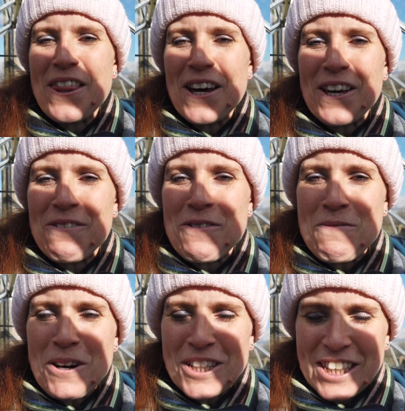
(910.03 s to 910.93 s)
Thank you for
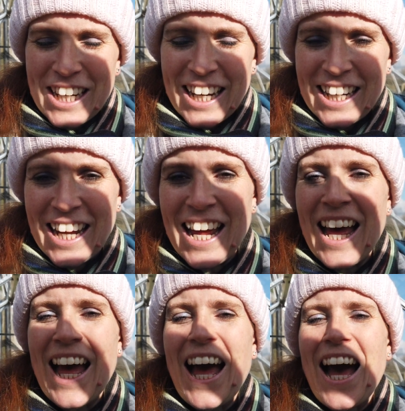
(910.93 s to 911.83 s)
watching,
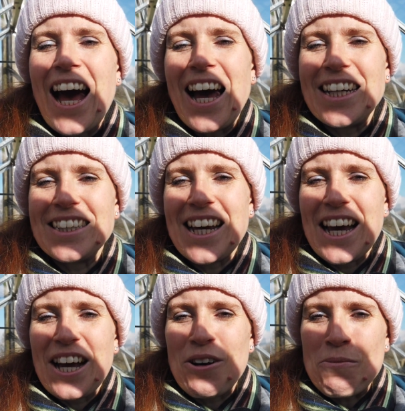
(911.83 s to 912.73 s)
and
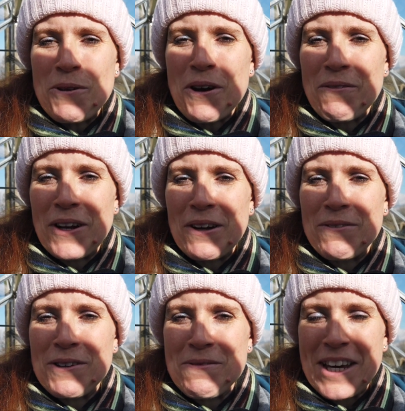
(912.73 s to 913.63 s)
I hope you have a
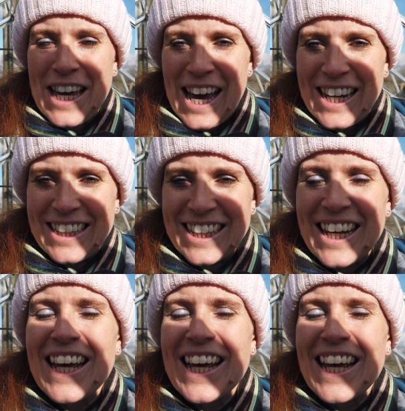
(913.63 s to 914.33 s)
lovely weekend.